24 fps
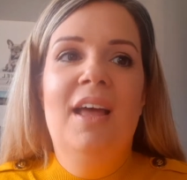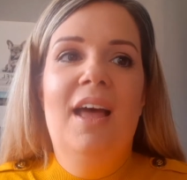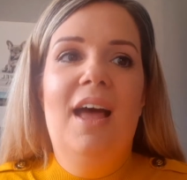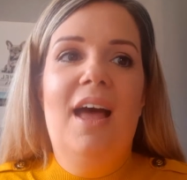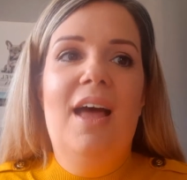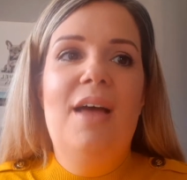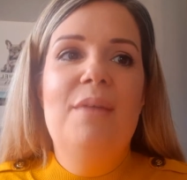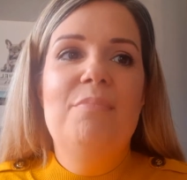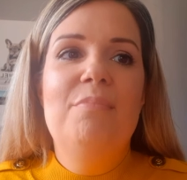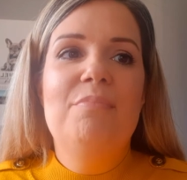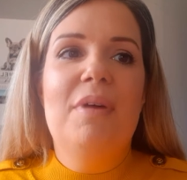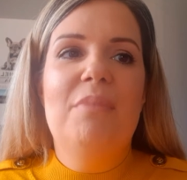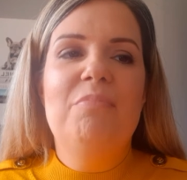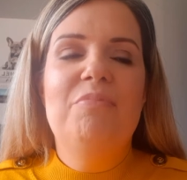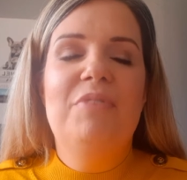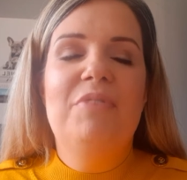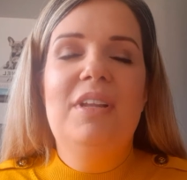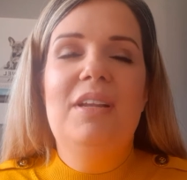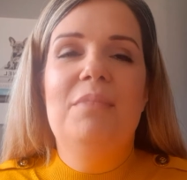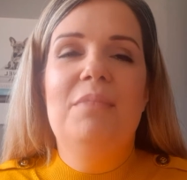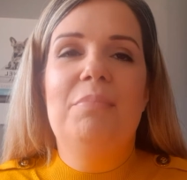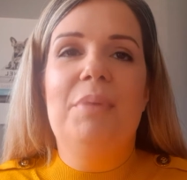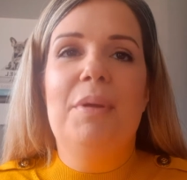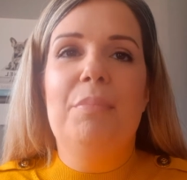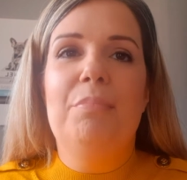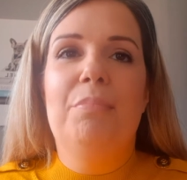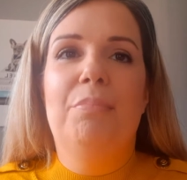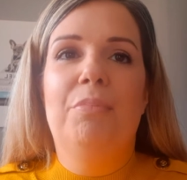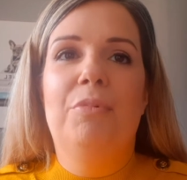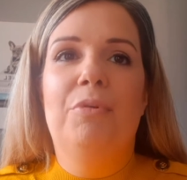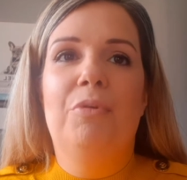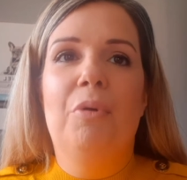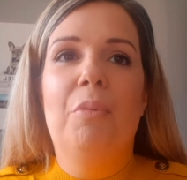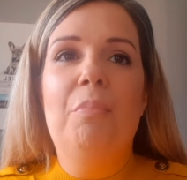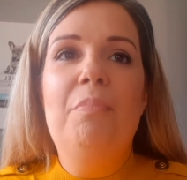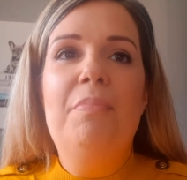I'm feeling a bit
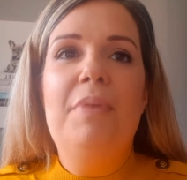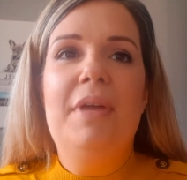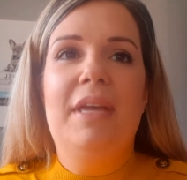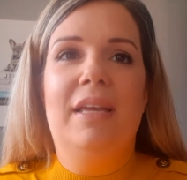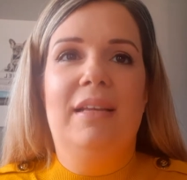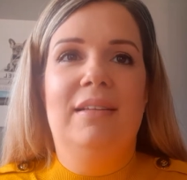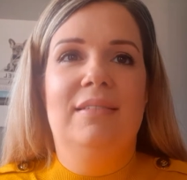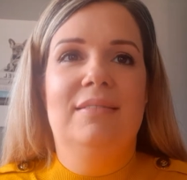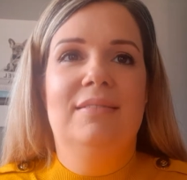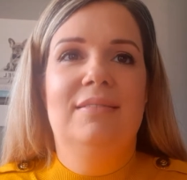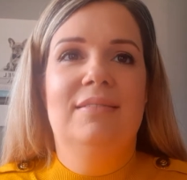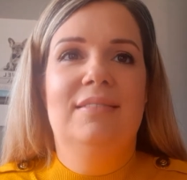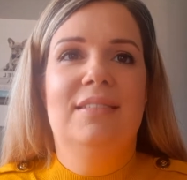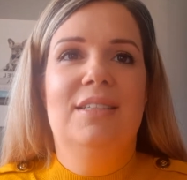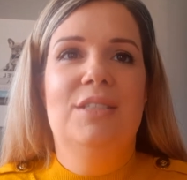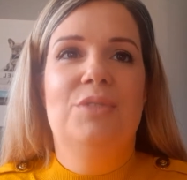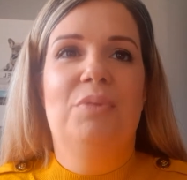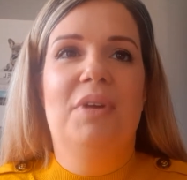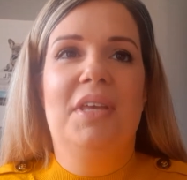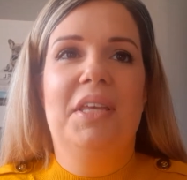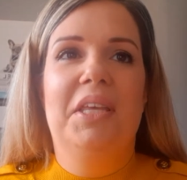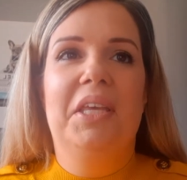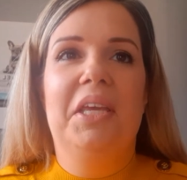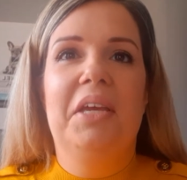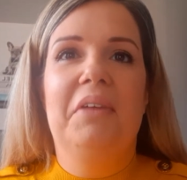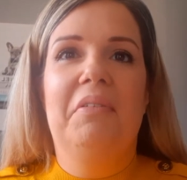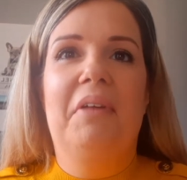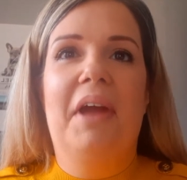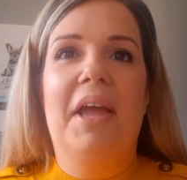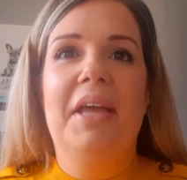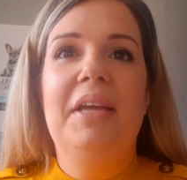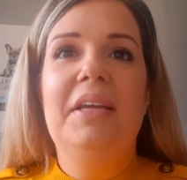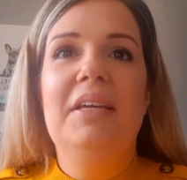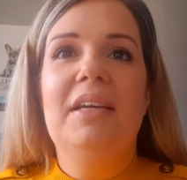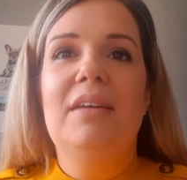grumpy this week, year eight.